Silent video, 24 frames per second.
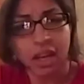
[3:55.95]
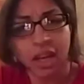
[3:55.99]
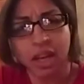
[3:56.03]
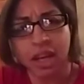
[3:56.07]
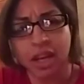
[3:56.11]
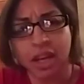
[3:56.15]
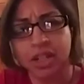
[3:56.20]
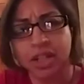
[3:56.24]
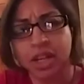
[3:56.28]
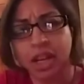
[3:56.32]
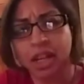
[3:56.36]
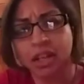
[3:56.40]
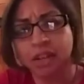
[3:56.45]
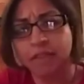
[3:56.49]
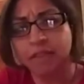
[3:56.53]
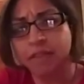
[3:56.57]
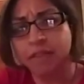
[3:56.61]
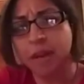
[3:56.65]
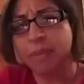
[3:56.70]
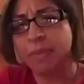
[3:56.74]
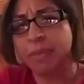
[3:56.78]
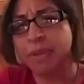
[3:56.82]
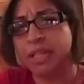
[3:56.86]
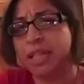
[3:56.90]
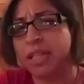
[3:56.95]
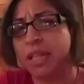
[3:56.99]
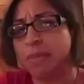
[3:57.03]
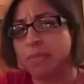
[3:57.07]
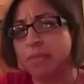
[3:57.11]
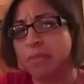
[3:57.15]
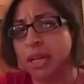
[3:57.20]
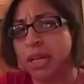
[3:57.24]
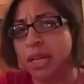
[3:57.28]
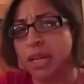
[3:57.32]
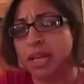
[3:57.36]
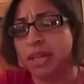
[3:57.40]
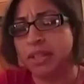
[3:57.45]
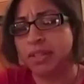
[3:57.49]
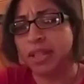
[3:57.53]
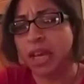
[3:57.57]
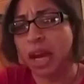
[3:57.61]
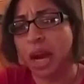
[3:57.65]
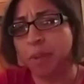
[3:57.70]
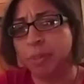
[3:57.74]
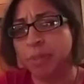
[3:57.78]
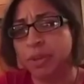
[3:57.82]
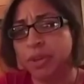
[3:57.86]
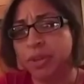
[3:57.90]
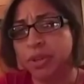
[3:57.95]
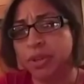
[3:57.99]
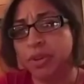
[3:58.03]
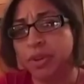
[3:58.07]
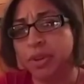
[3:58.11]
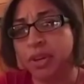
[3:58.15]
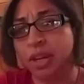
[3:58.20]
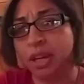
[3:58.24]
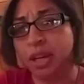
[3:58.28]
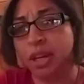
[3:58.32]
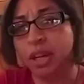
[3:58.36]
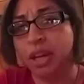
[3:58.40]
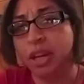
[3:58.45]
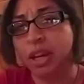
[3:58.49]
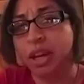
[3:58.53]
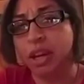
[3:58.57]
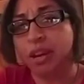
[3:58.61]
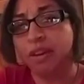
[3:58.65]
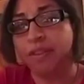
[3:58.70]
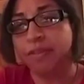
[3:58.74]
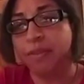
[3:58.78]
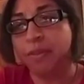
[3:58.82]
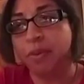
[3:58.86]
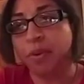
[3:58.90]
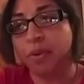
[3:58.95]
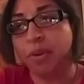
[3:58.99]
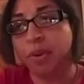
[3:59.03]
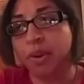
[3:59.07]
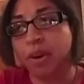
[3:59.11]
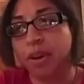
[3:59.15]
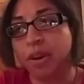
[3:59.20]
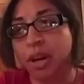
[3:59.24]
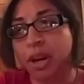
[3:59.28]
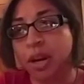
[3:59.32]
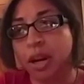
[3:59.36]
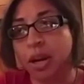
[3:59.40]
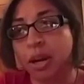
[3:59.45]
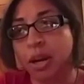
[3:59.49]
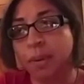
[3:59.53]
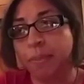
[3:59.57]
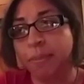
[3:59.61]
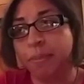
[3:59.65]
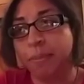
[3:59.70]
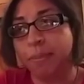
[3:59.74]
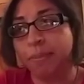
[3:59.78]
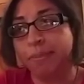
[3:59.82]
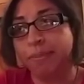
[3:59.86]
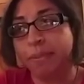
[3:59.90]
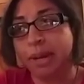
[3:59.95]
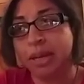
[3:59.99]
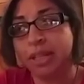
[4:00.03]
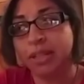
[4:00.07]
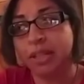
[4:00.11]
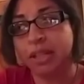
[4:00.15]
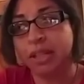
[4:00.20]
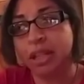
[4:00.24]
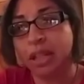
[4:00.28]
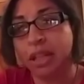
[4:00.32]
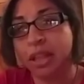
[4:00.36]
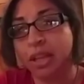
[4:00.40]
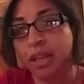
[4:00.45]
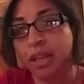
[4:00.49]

A child and family team meeting is an opportunity for basically the